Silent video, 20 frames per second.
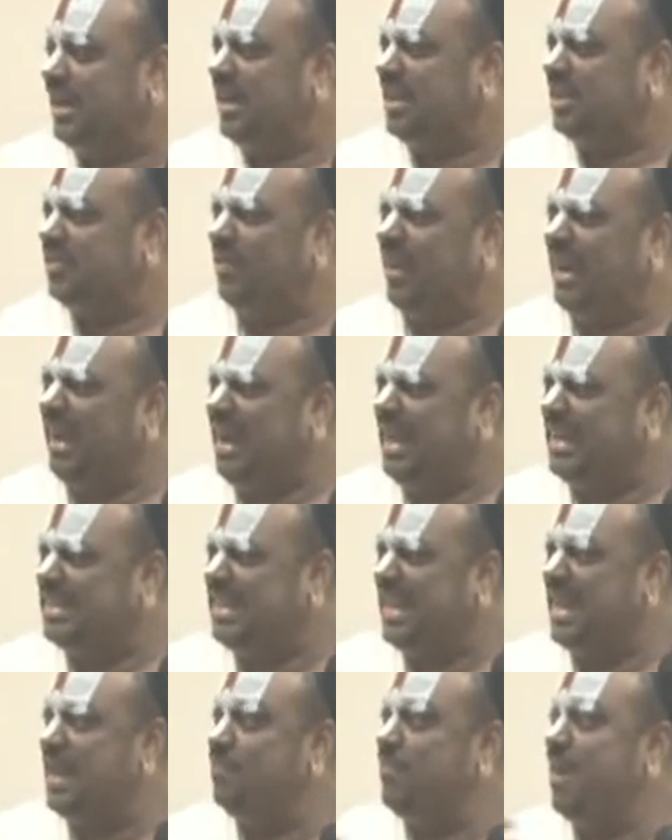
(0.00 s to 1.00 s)
that is very
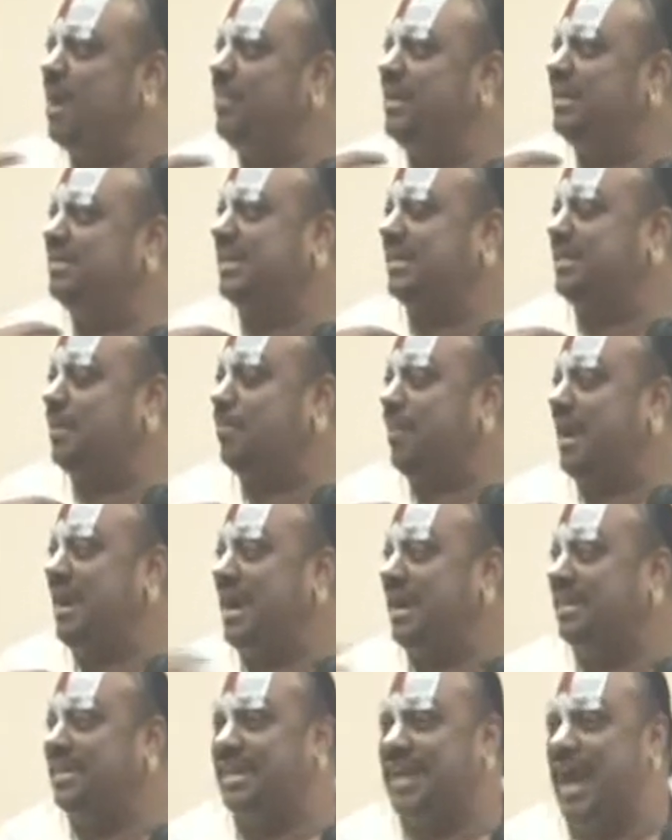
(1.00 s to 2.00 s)
easily imbibed inside the
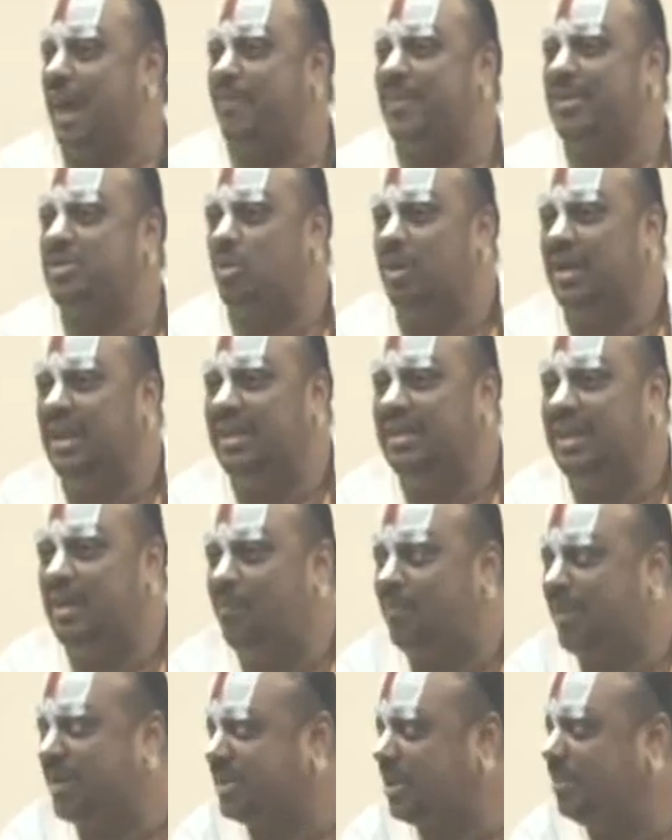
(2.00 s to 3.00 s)
brain, and that happens
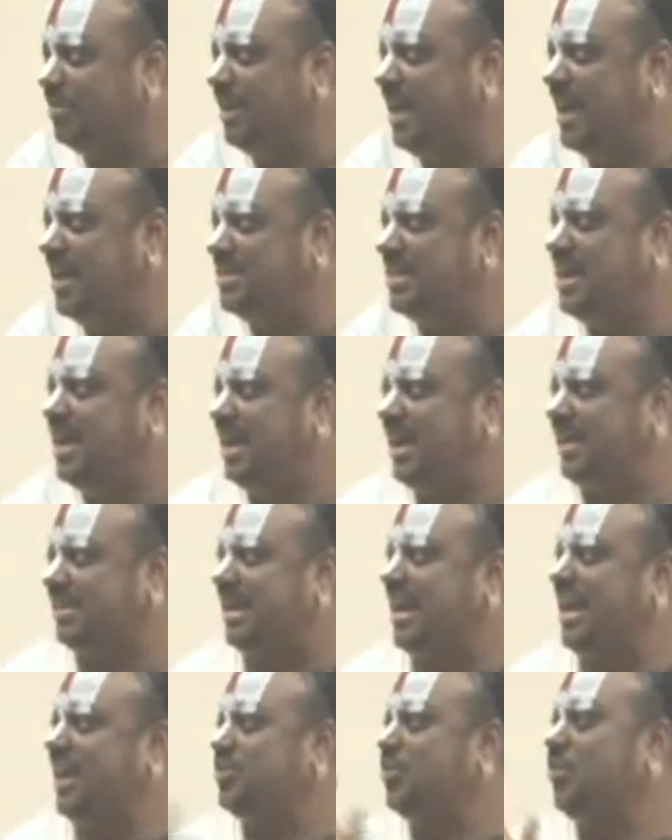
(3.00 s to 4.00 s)
only in the impressionable age.
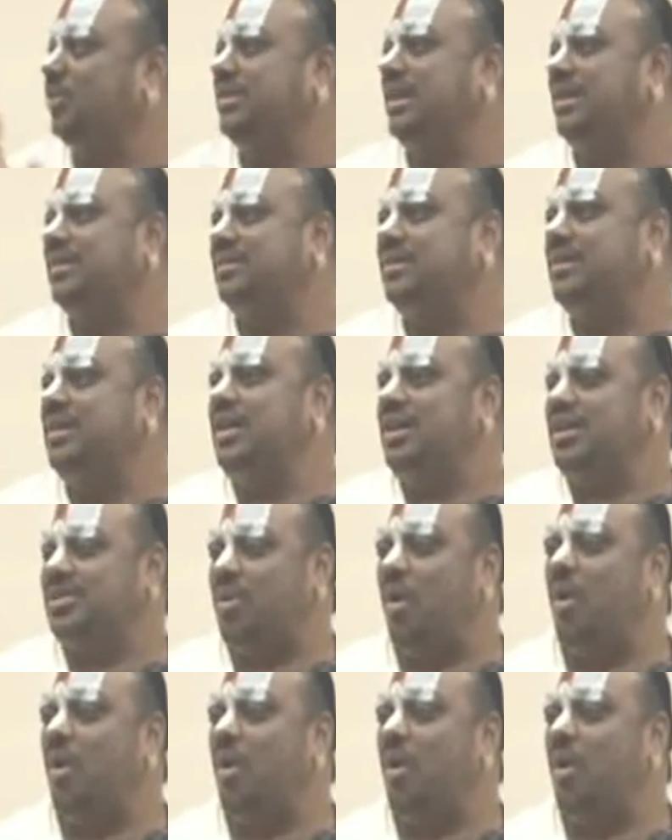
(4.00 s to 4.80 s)
Yesterday I told that.